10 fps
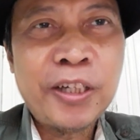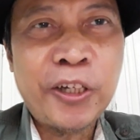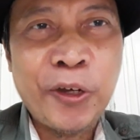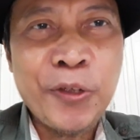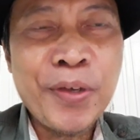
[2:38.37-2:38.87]

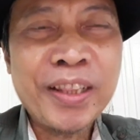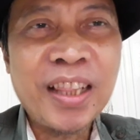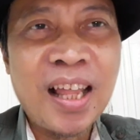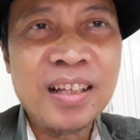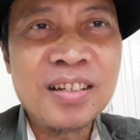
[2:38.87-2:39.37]
Do you eat
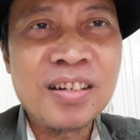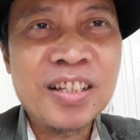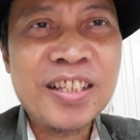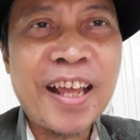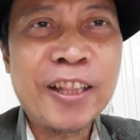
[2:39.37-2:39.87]

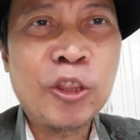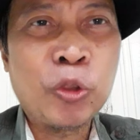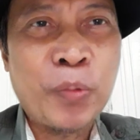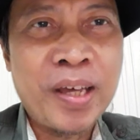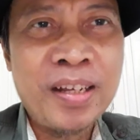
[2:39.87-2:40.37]
lunch at
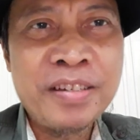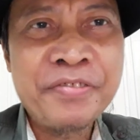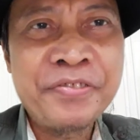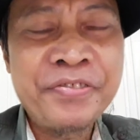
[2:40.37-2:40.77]
12?